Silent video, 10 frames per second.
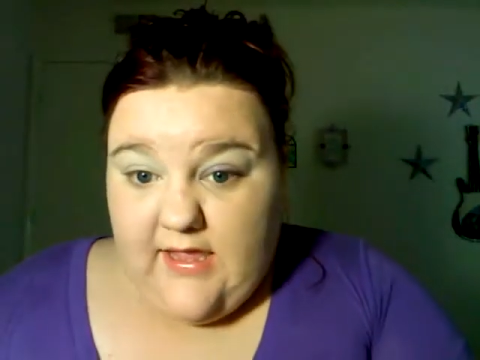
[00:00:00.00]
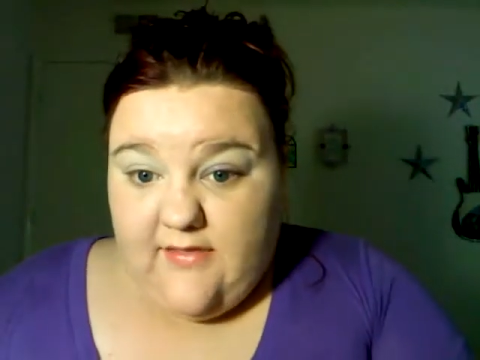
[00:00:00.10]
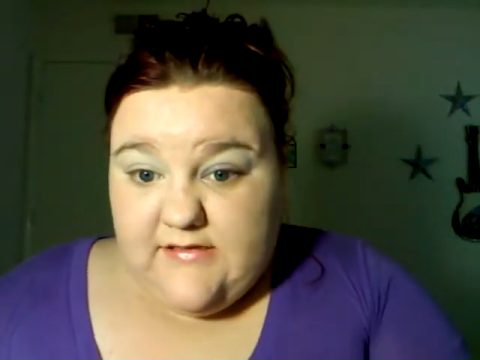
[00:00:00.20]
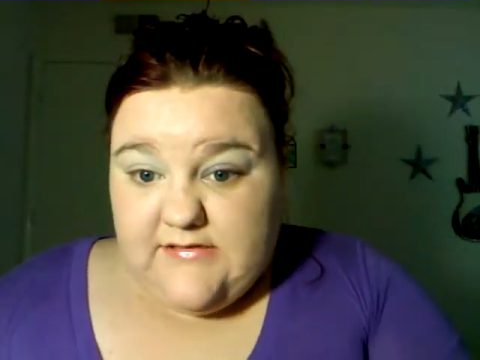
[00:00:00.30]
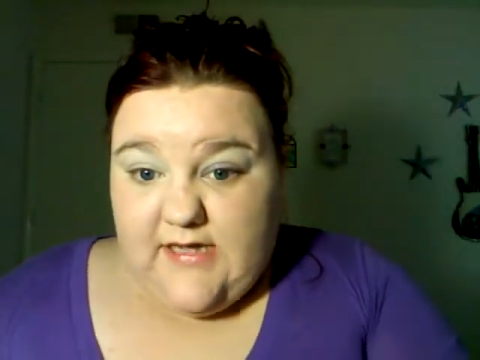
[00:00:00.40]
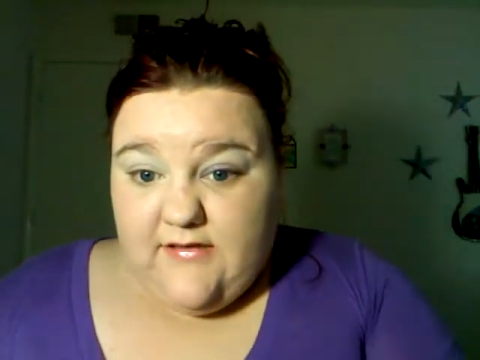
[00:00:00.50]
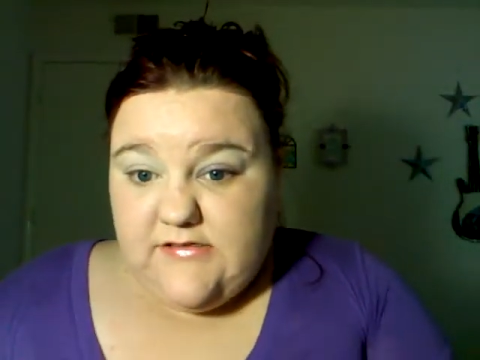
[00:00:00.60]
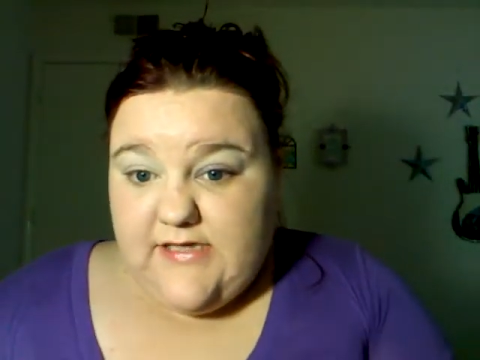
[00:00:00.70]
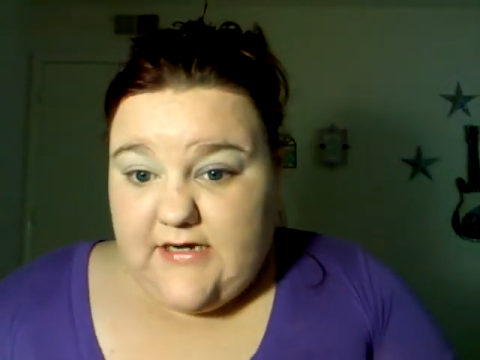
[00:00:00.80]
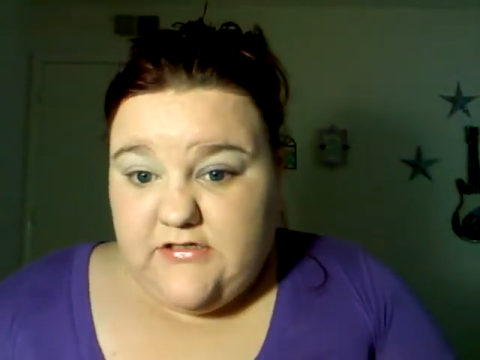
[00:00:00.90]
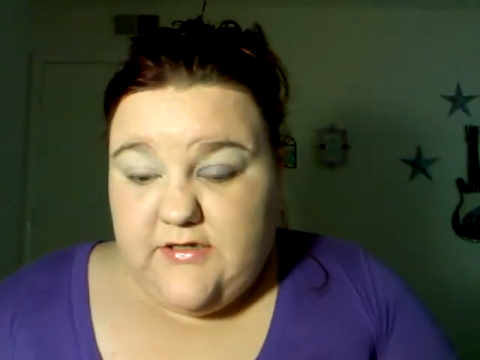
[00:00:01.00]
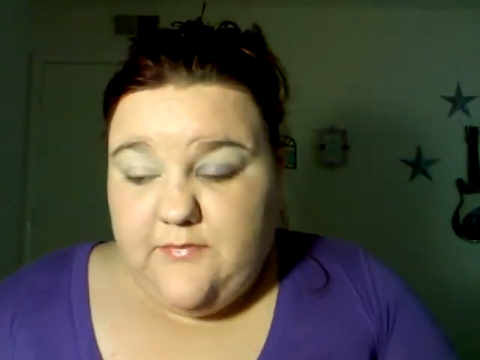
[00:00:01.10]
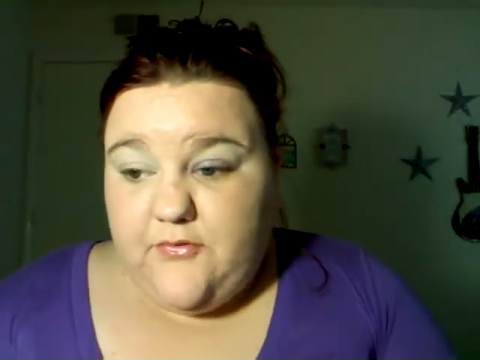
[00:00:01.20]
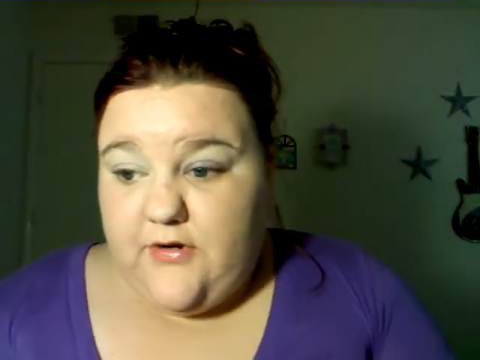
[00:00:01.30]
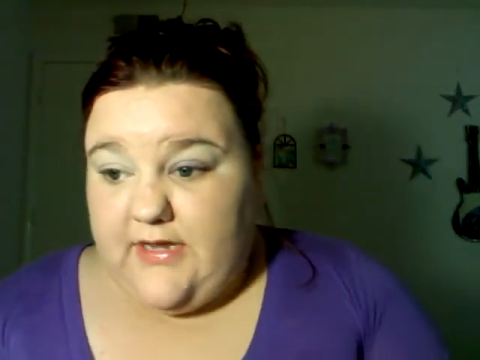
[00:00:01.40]
And this color is actually
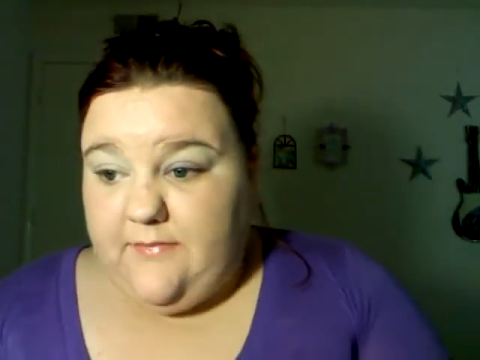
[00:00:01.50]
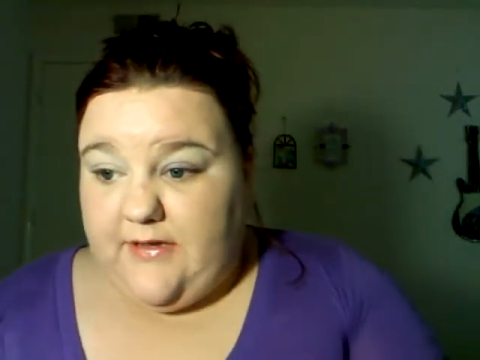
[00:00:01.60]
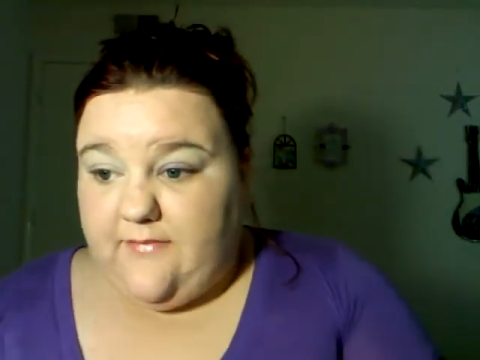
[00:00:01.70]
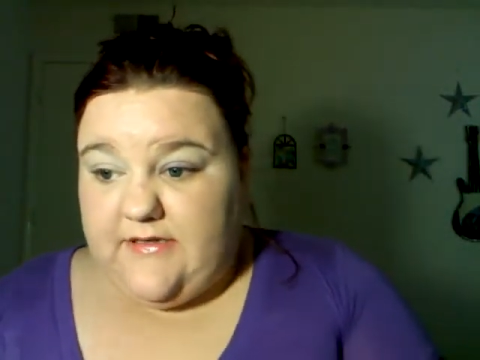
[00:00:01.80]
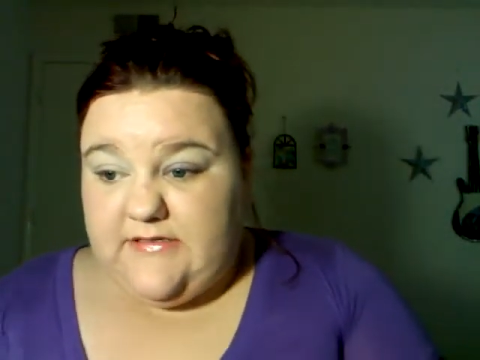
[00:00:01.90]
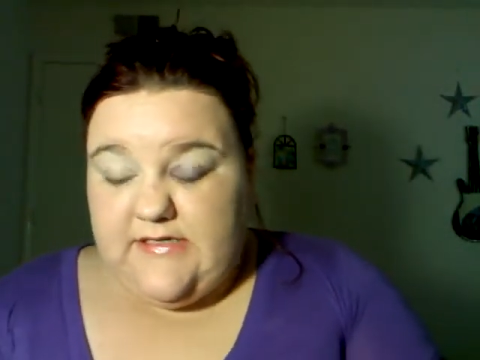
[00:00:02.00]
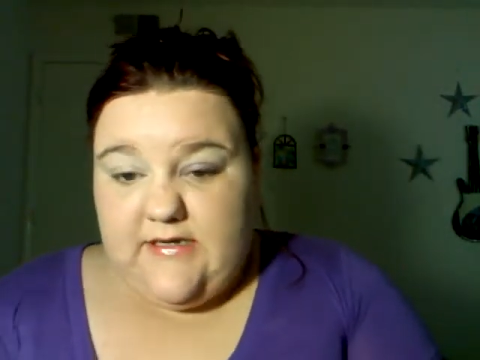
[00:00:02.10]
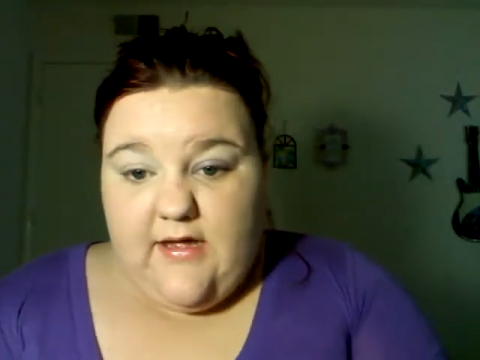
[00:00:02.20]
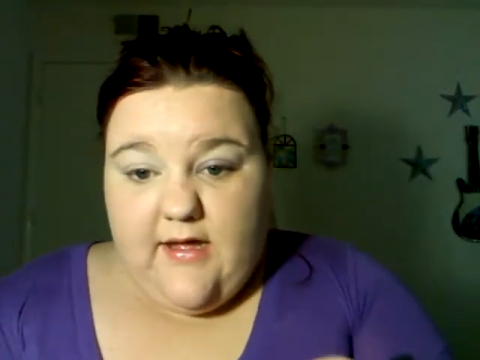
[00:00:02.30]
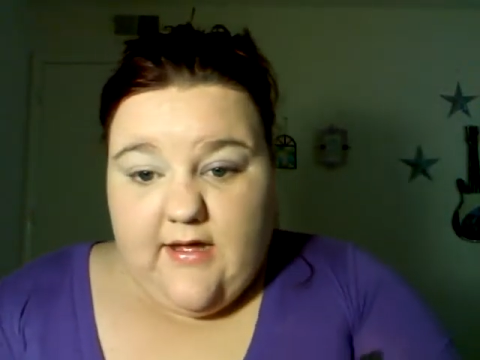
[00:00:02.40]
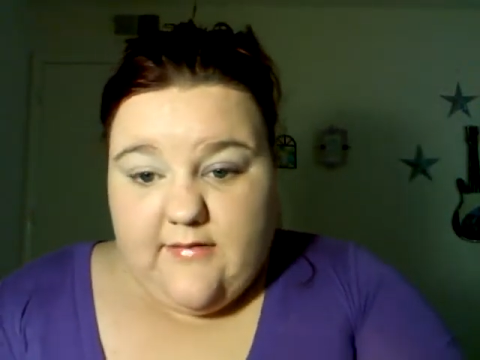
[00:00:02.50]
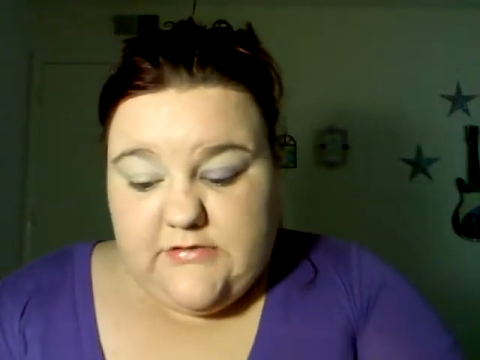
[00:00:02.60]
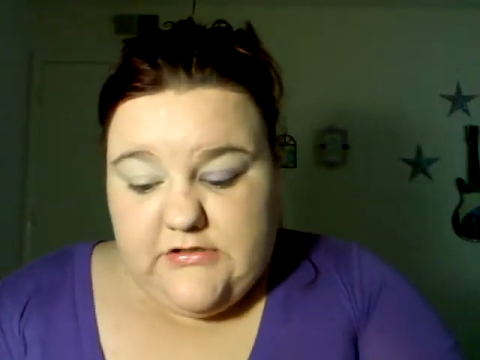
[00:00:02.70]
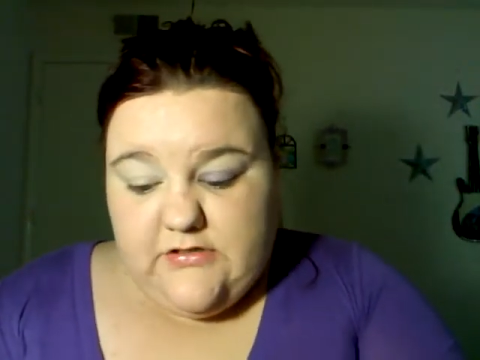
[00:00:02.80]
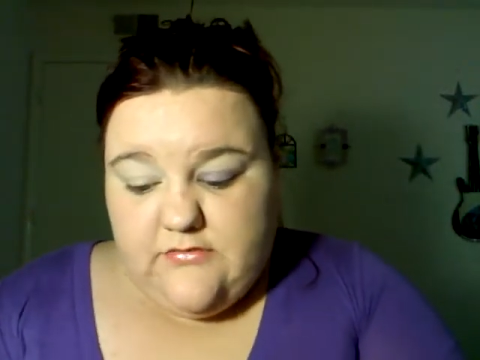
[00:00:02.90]
pretty pigmented,
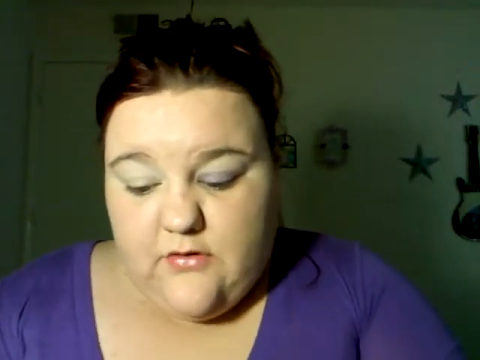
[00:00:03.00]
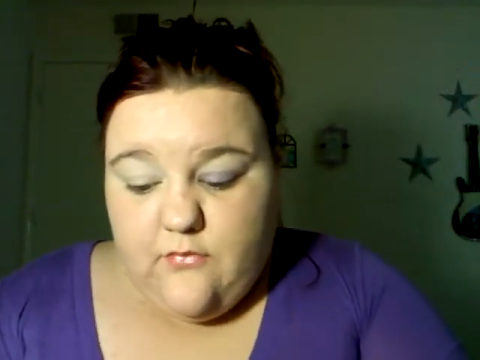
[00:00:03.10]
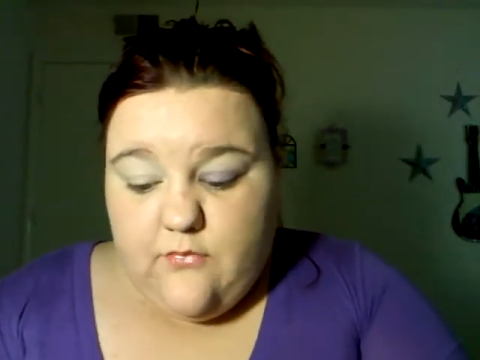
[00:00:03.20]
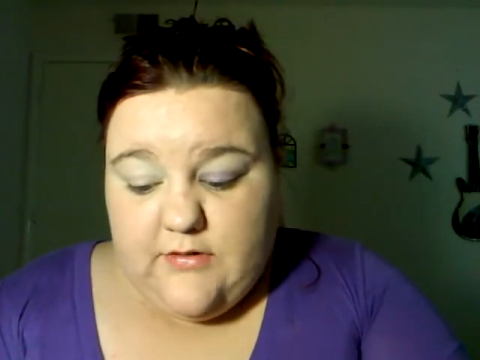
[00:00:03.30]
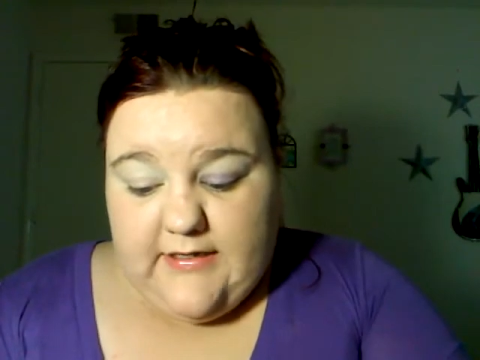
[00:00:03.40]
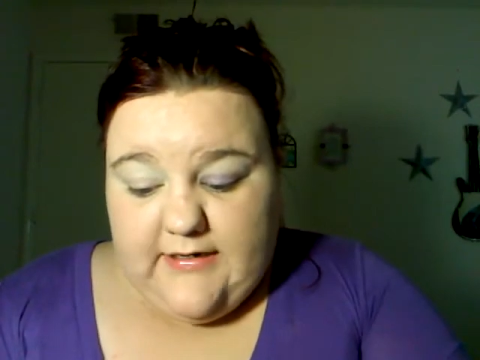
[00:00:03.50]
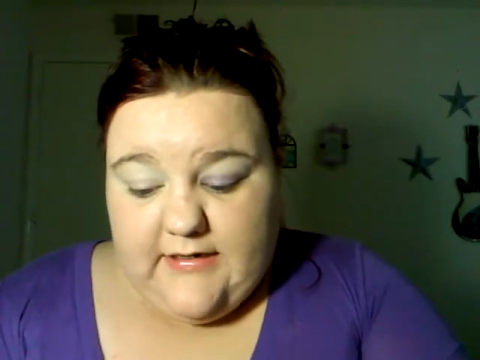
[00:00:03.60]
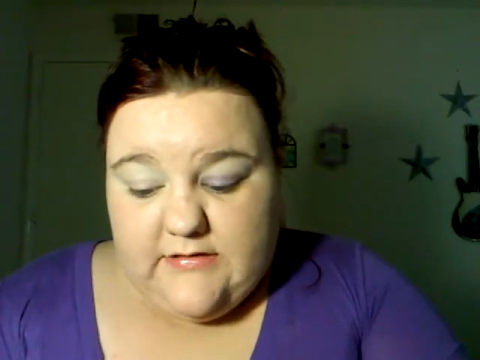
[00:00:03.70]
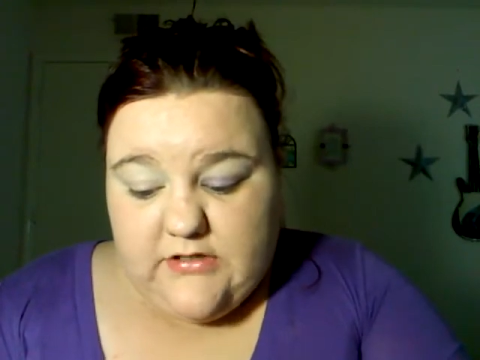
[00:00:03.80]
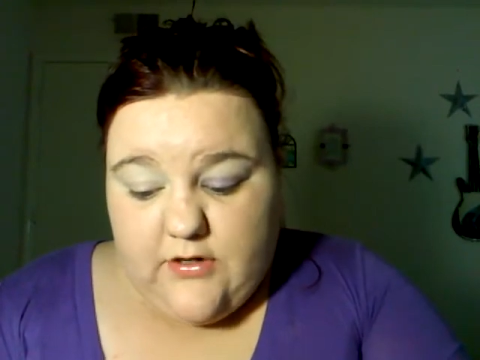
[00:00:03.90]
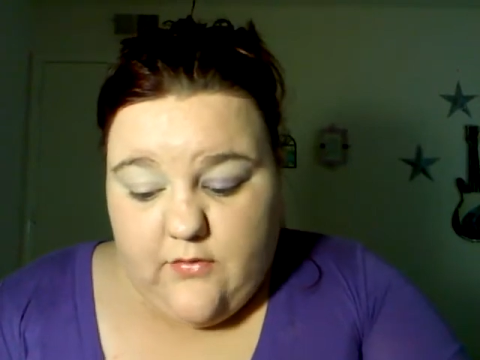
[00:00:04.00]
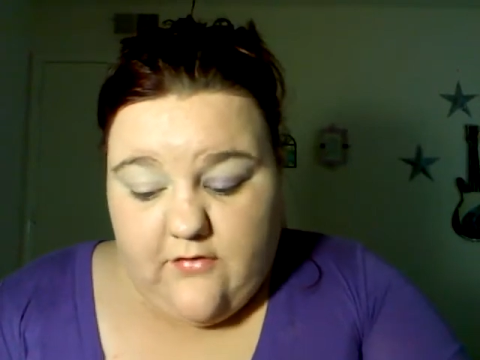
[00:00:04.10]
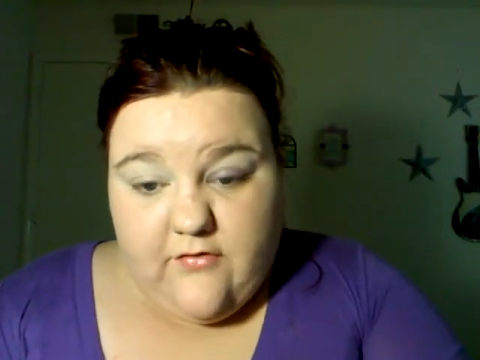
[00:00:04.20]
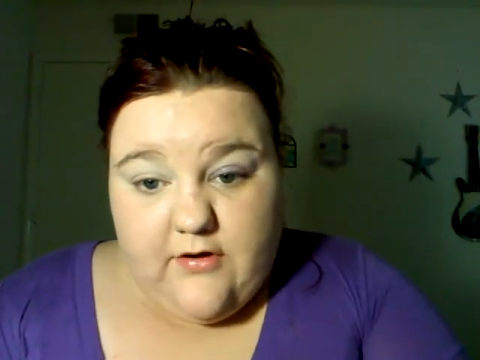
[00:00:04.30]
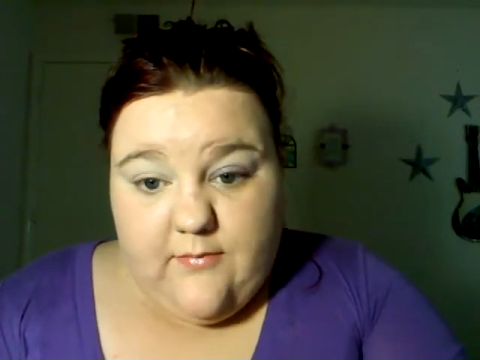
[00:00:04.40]
so you don't really need to go
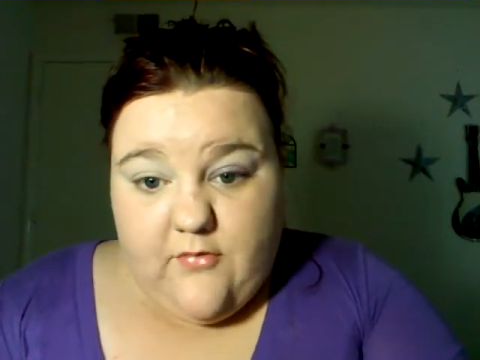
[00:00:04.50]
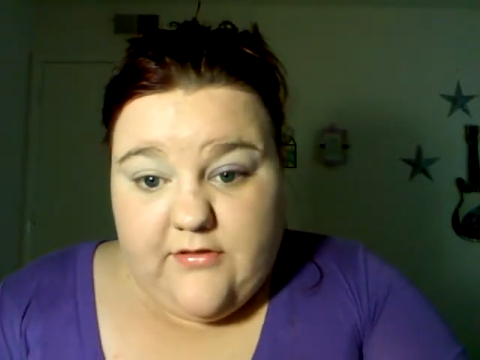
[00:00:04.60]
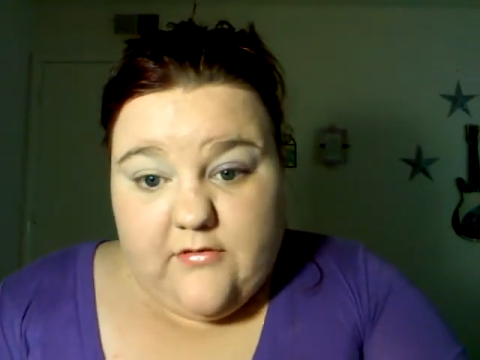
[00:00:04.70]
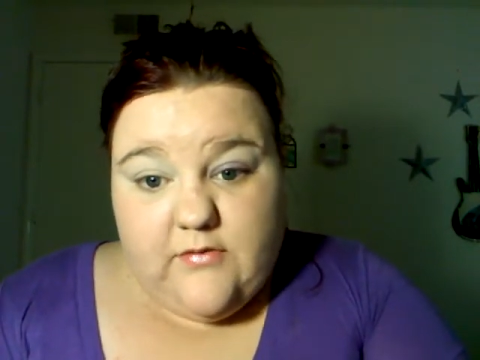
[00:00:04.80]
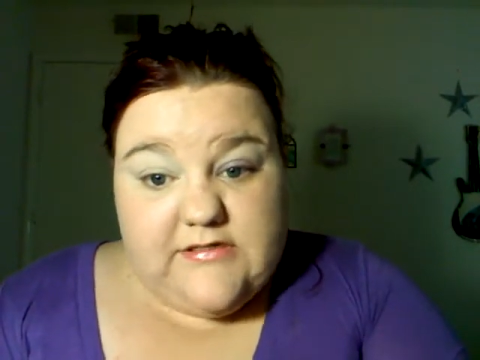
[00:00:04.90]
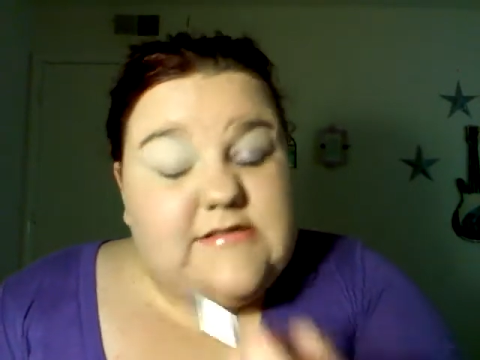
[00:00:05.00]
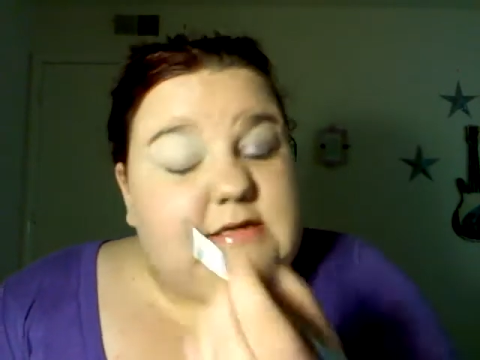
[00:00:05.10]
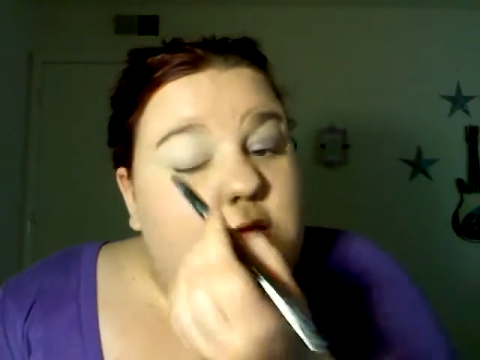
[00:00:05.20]
over it more than once,